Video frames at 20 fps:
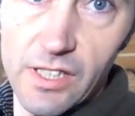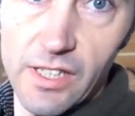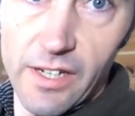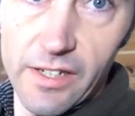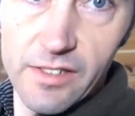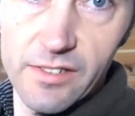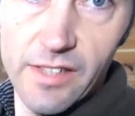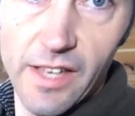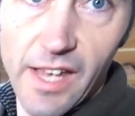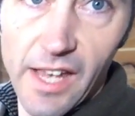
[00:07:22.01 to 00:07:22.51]
done
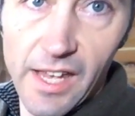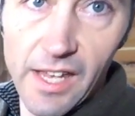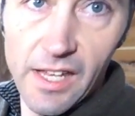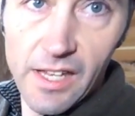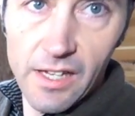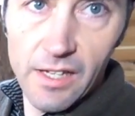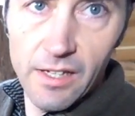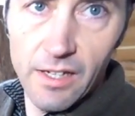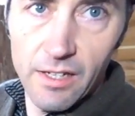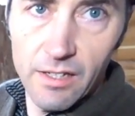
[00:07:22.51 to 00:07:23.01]
is
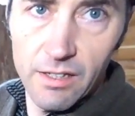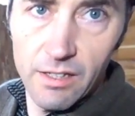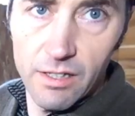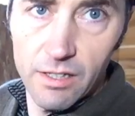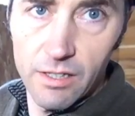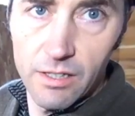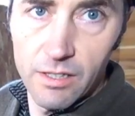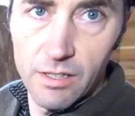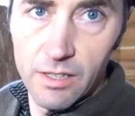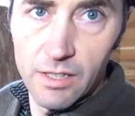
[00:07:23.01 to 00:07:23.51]
a
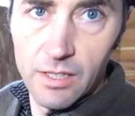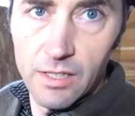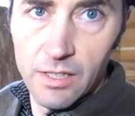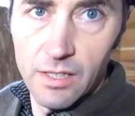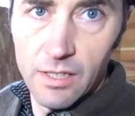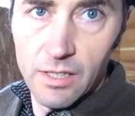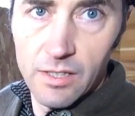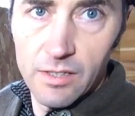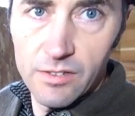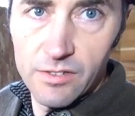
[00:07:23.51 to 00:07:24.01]

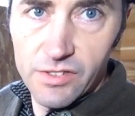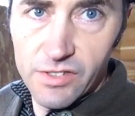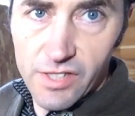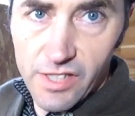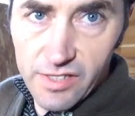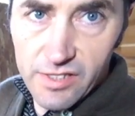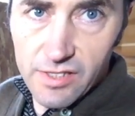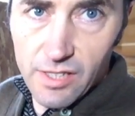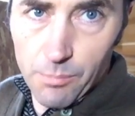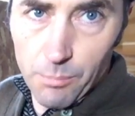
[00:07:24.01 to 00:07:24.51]

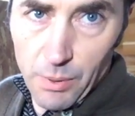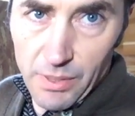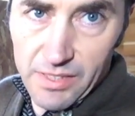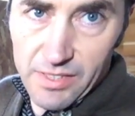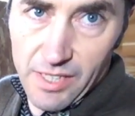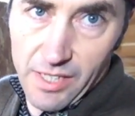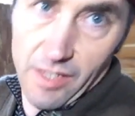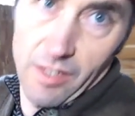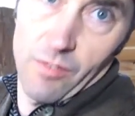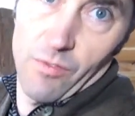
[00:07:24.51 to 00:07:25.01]

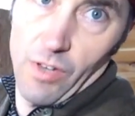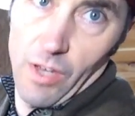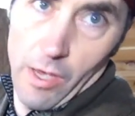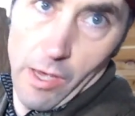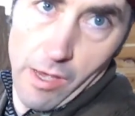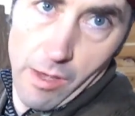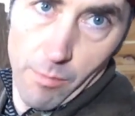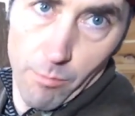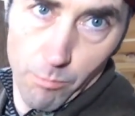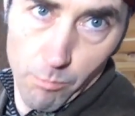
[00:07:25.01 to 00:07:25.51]
dissipative
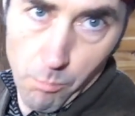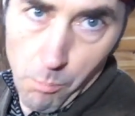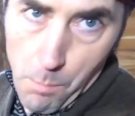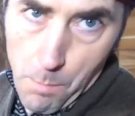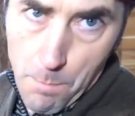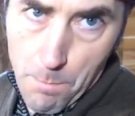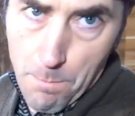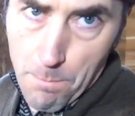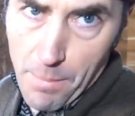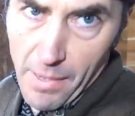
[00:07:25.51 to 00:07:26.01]

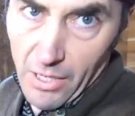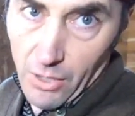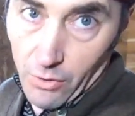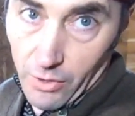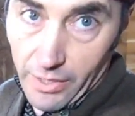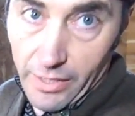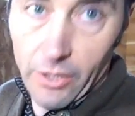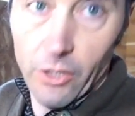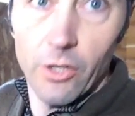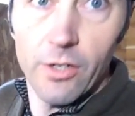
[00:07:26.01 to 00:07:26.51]

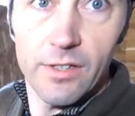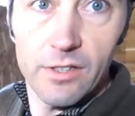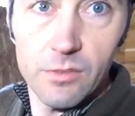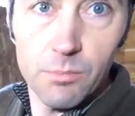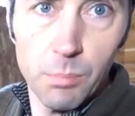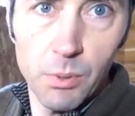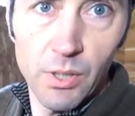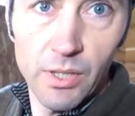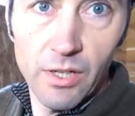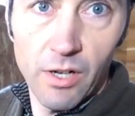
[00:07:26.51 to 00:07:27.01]
barrier is
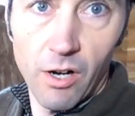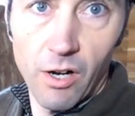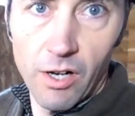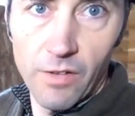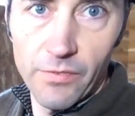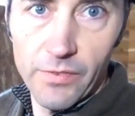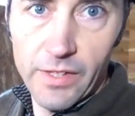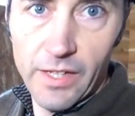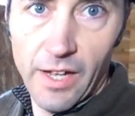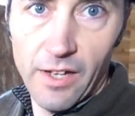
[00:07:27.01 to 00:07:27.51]
put
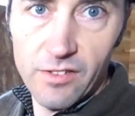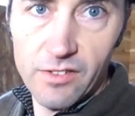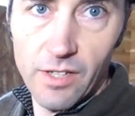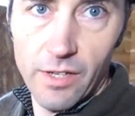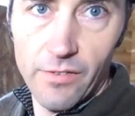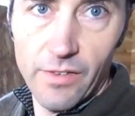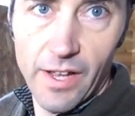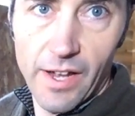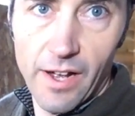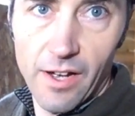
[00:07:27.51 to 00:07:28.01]
on the outside
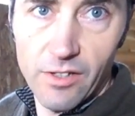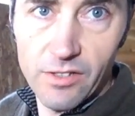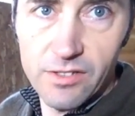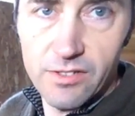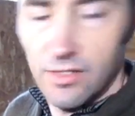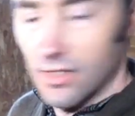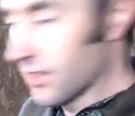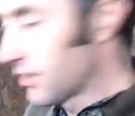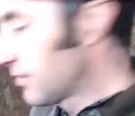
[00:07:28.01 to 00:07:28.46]
of the house.